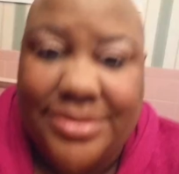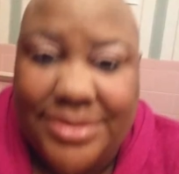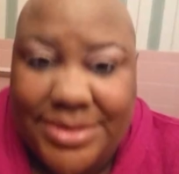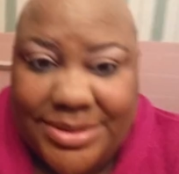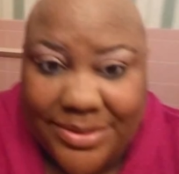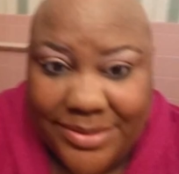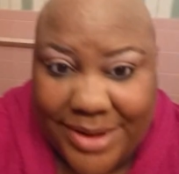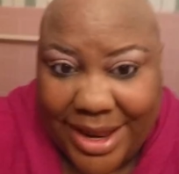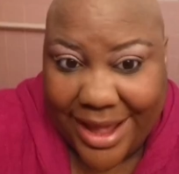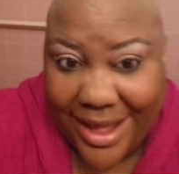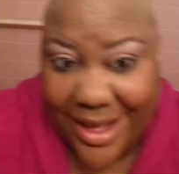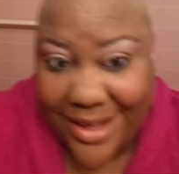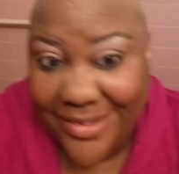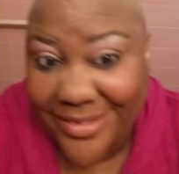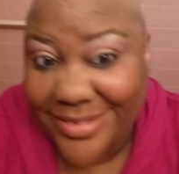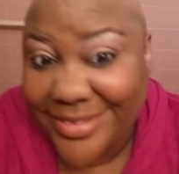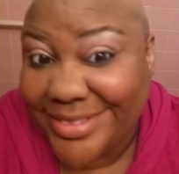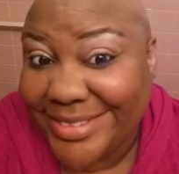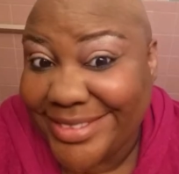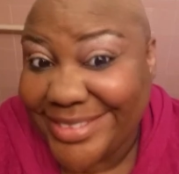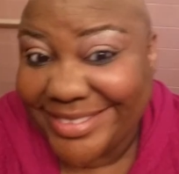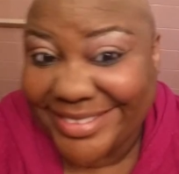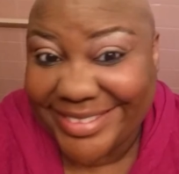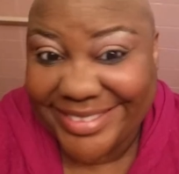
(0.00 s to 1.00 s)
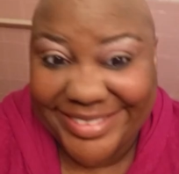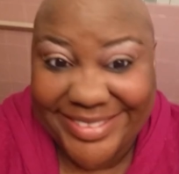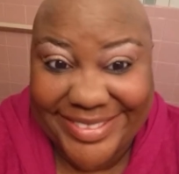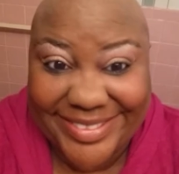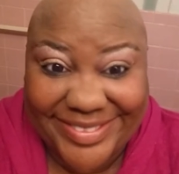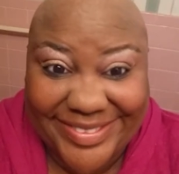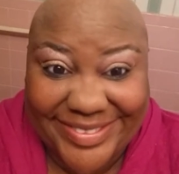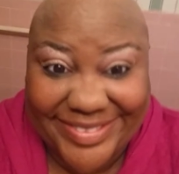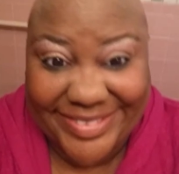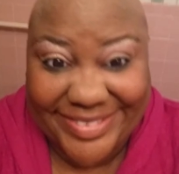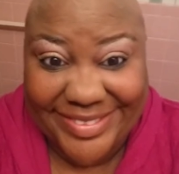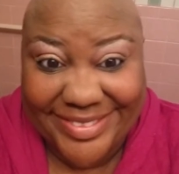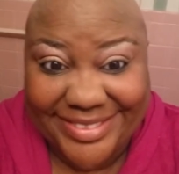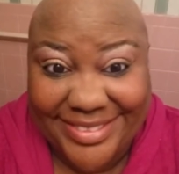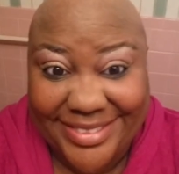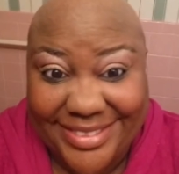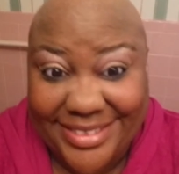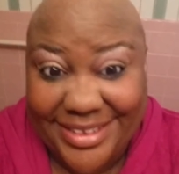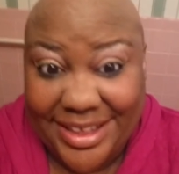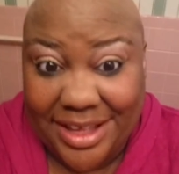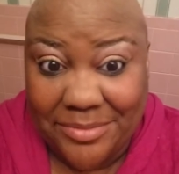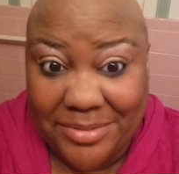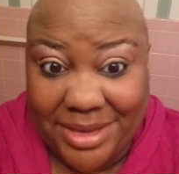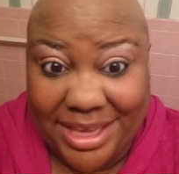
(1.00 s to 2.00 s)
So now,
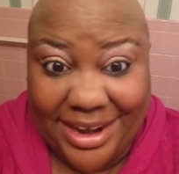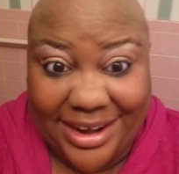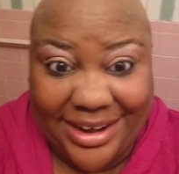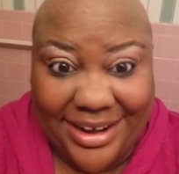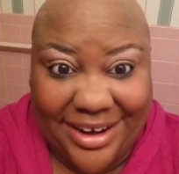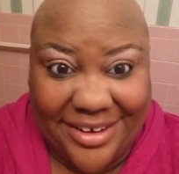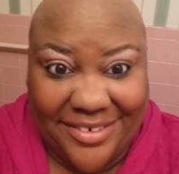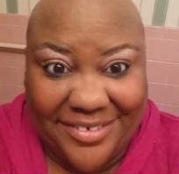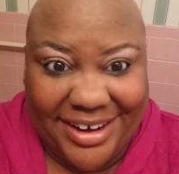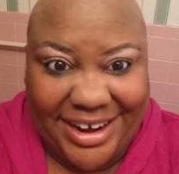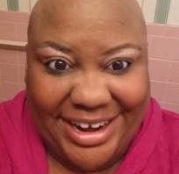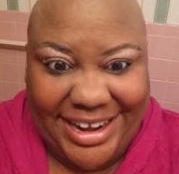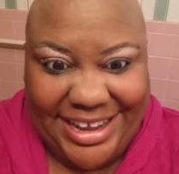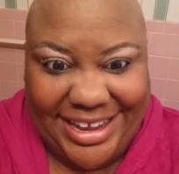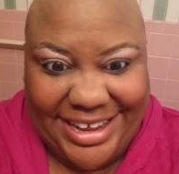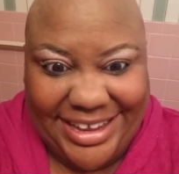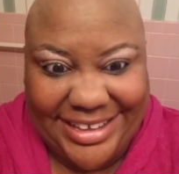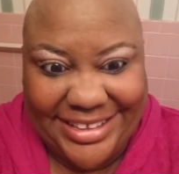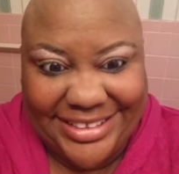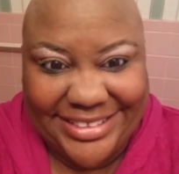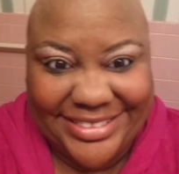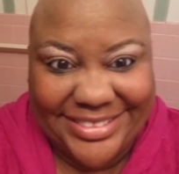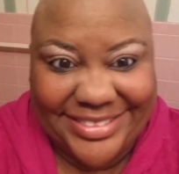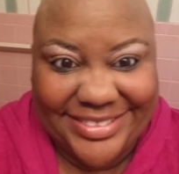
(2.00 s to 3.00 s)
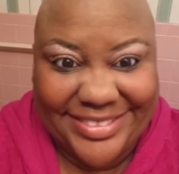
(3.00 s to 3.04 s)
I'm getting there, right?